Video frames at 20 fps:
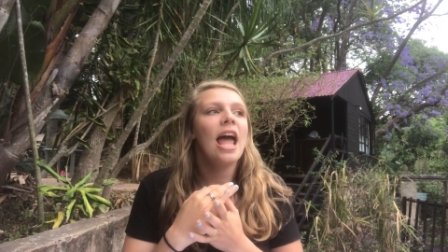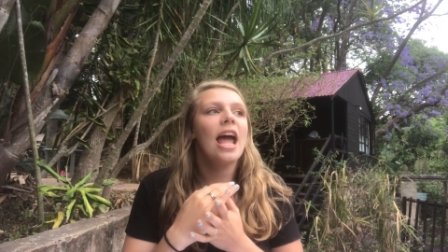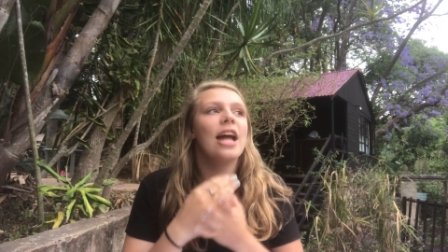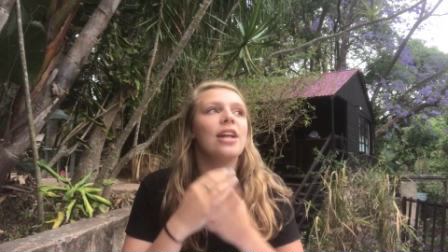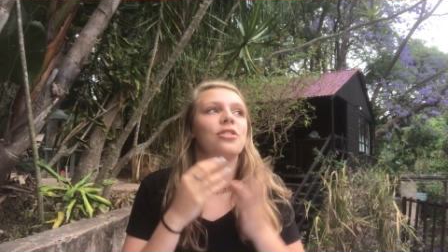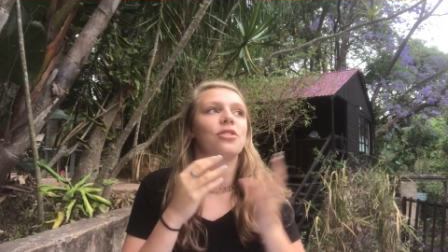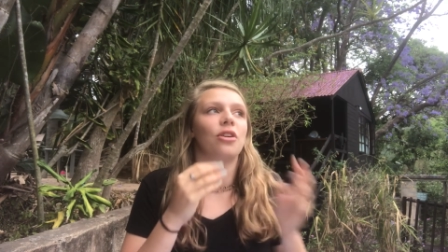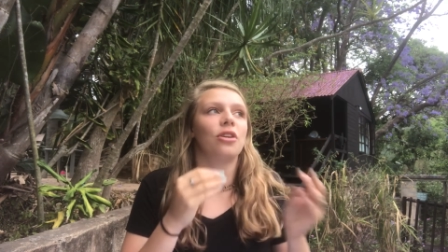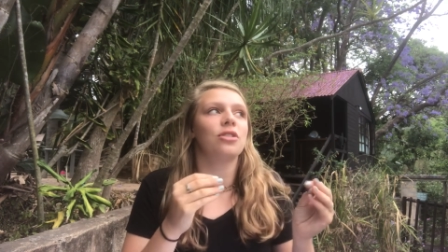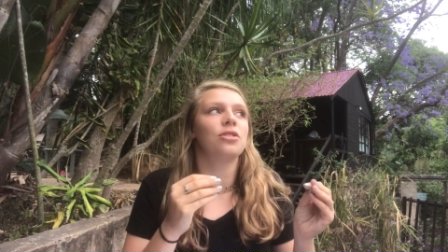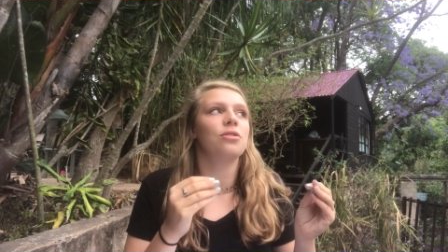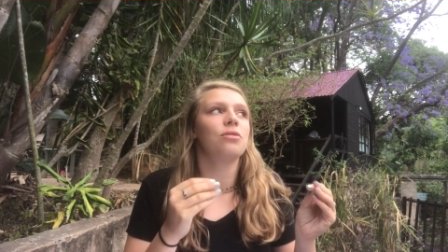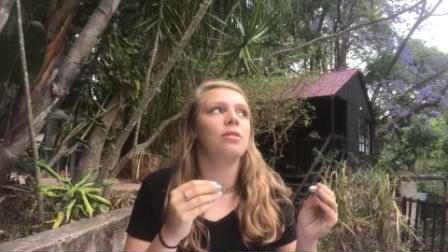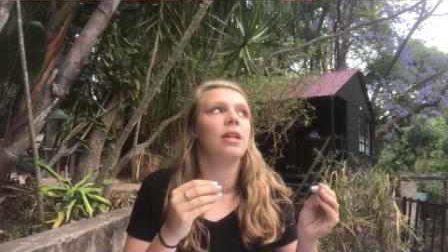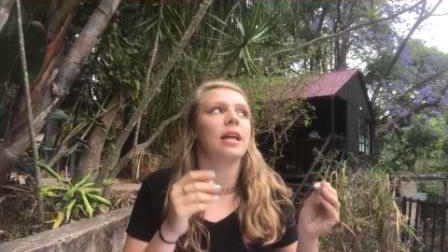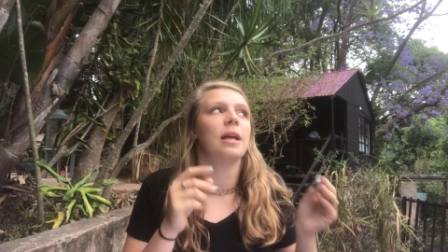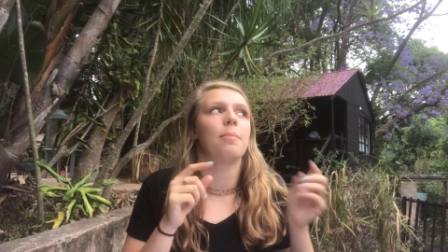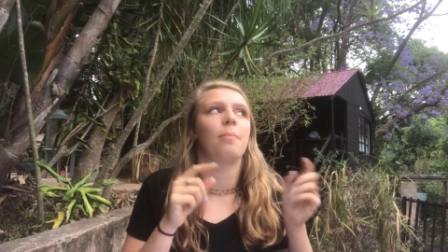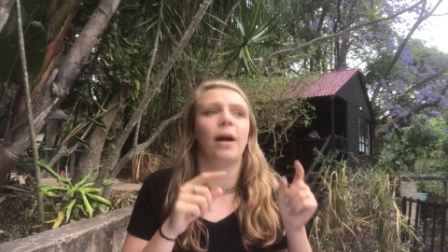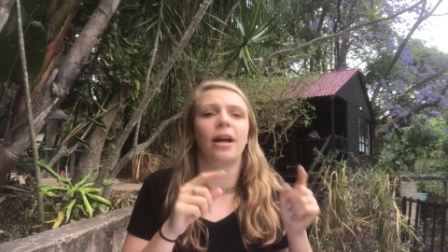it's also
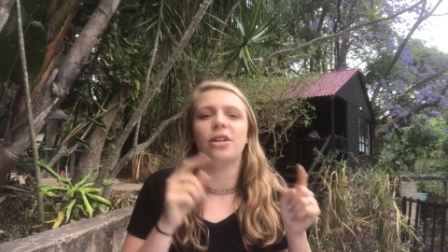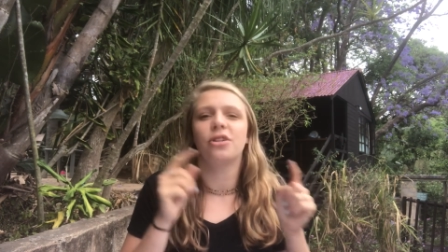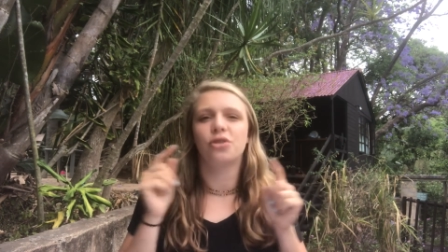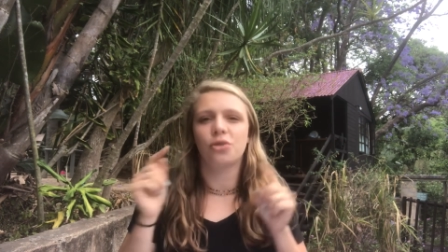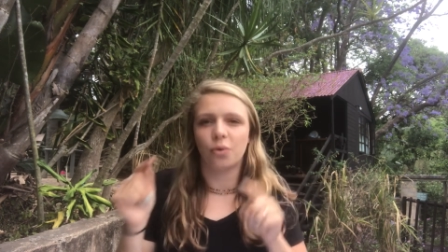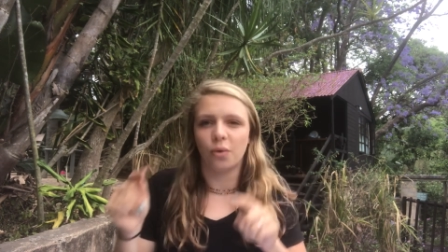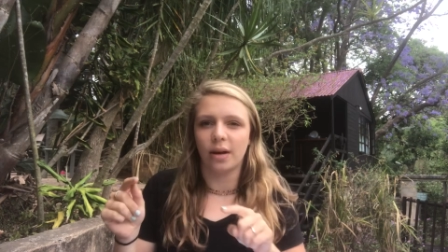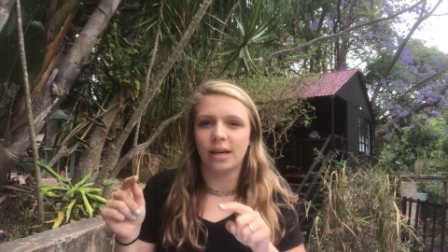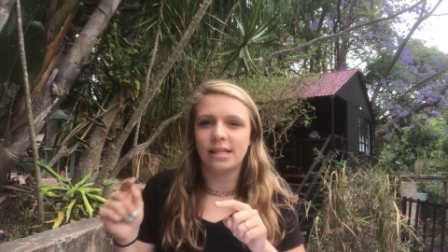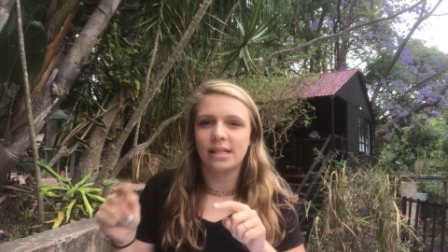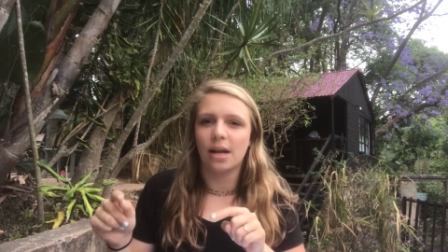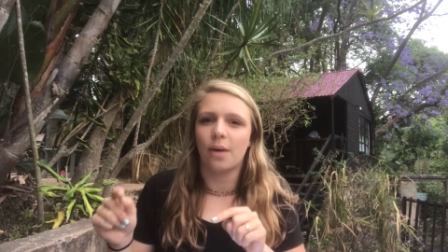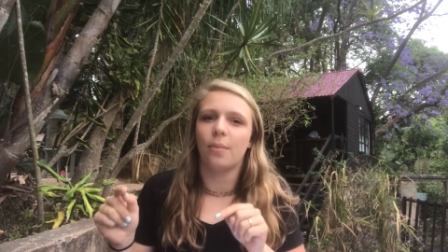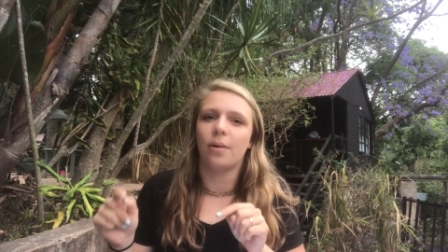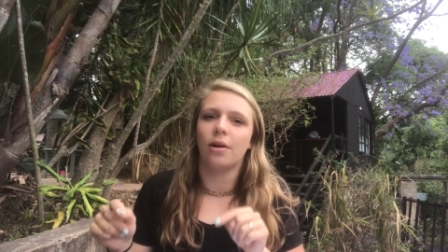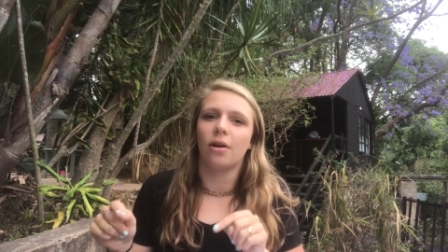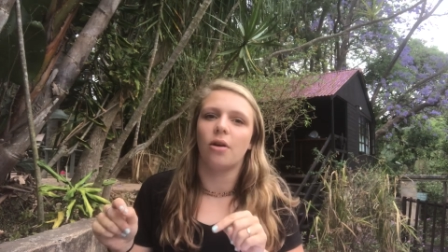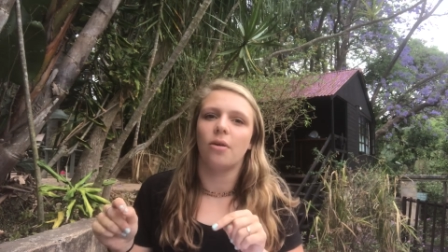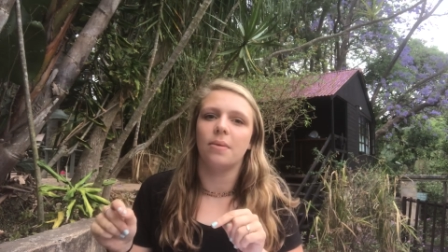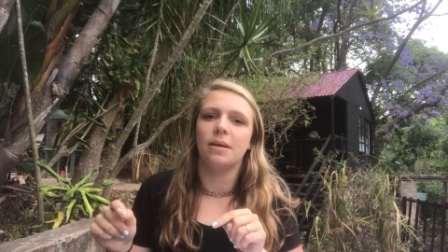like by choice that
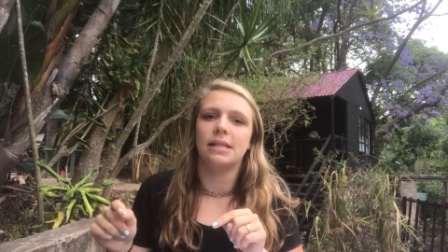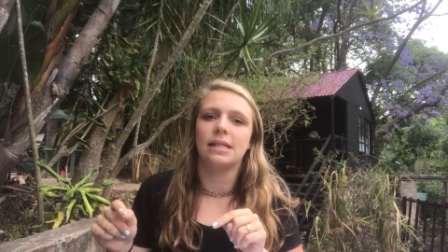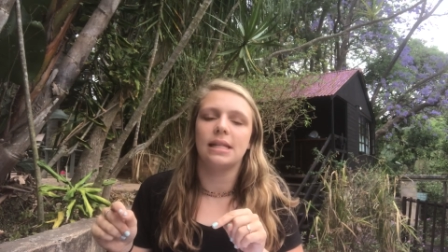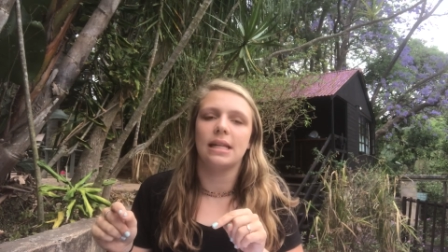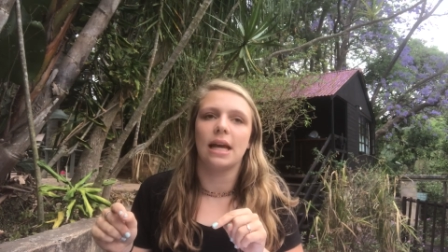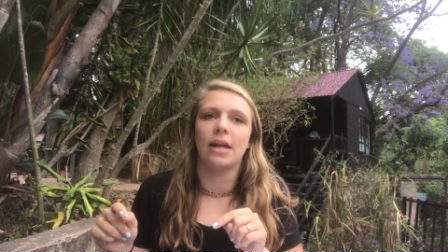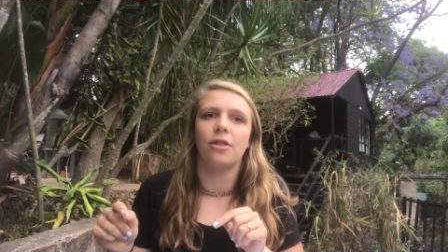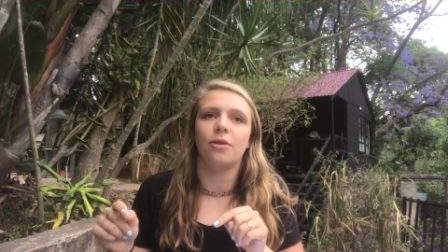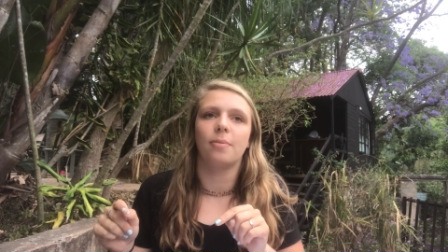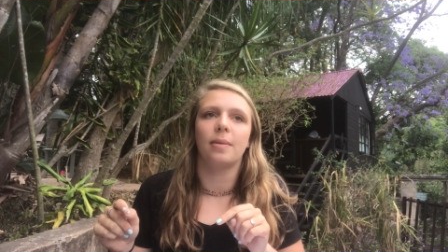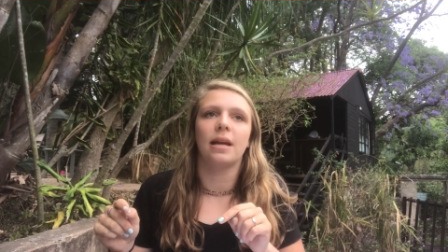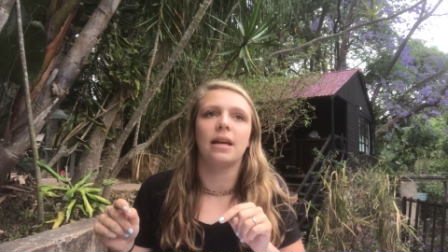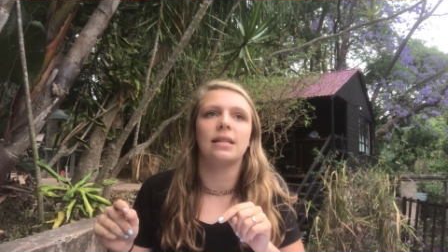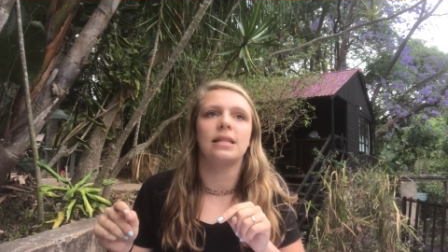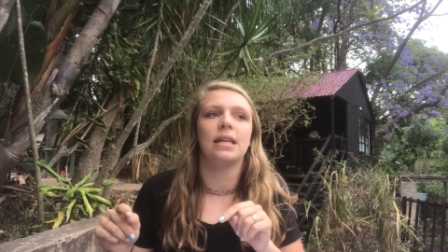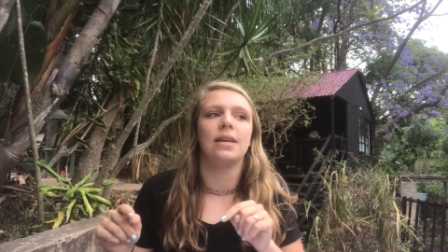we are always together because